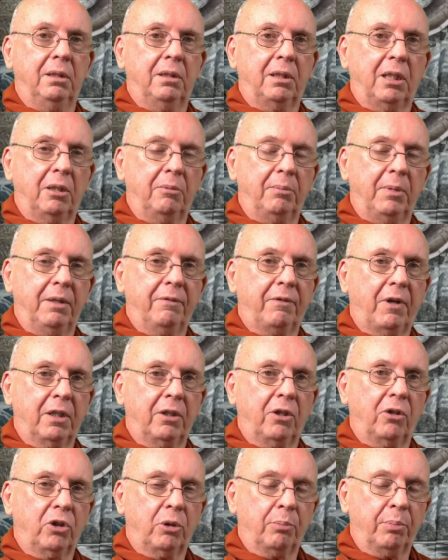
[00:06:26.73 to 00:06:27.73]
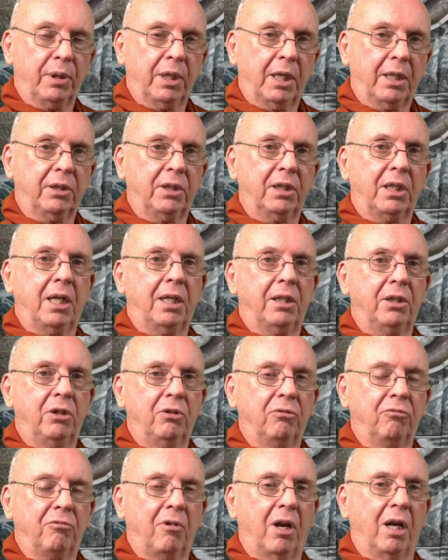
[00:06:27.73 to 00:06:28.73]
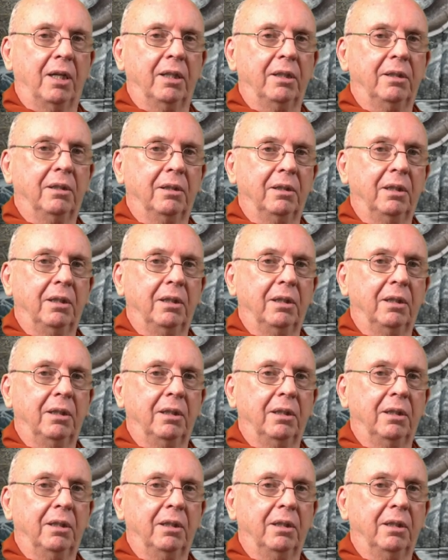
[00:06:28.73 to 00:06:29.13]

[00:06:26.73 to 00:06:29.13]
tell me if I would got the pronunciation right.